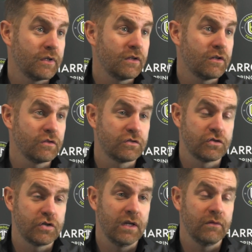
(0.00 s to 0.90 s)
can
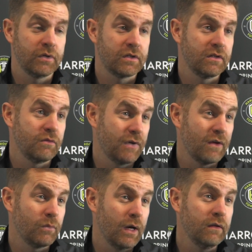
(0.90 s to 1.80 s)
concentrate and we can
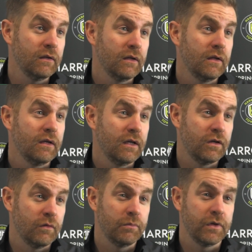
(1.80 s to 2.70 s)
defend well in
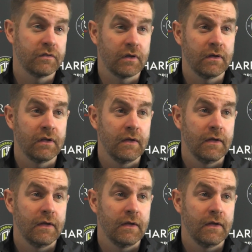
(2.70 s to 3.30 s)
numbers, and